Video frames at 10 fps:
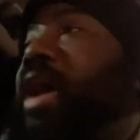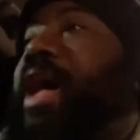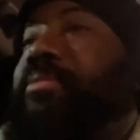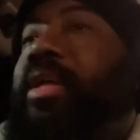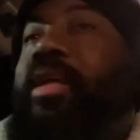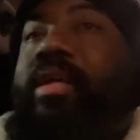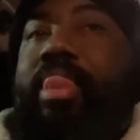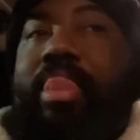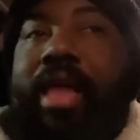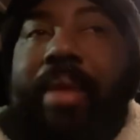
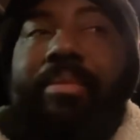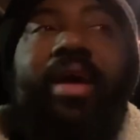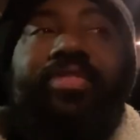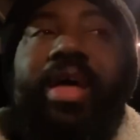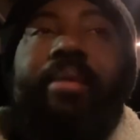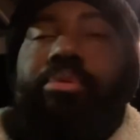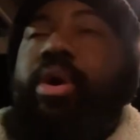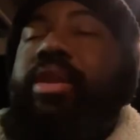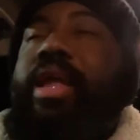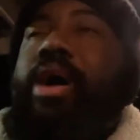I'm at that
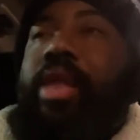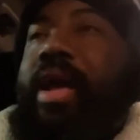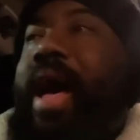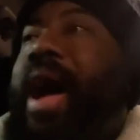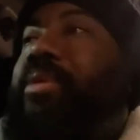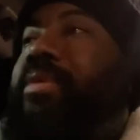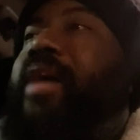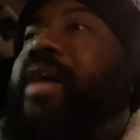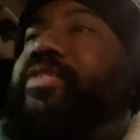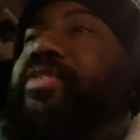point now. Like, I'd
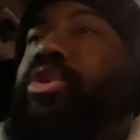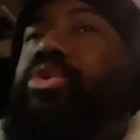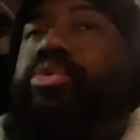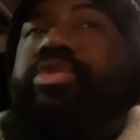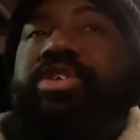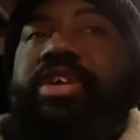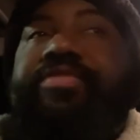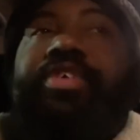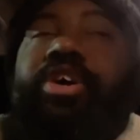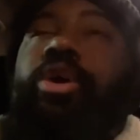rather do the
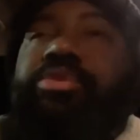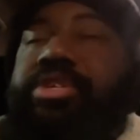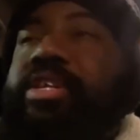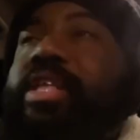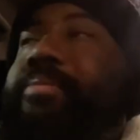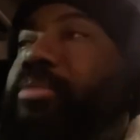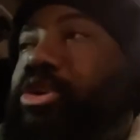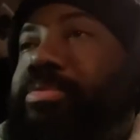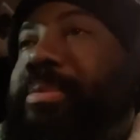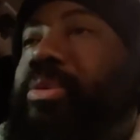difficulty that
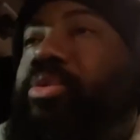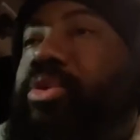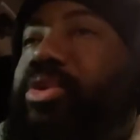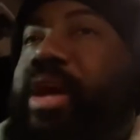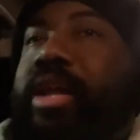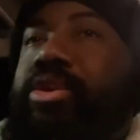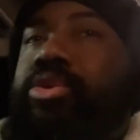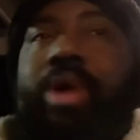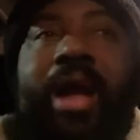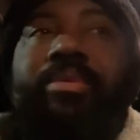most people will not
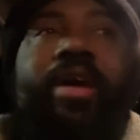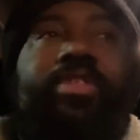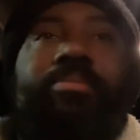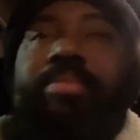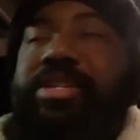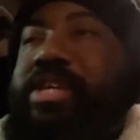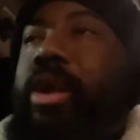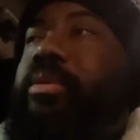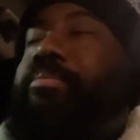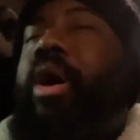do. I'd rather miss out
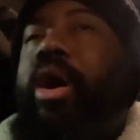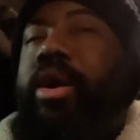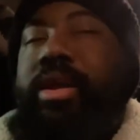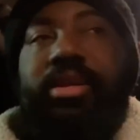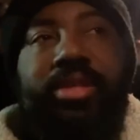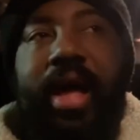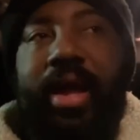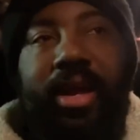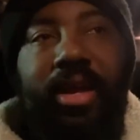on the parties. Like,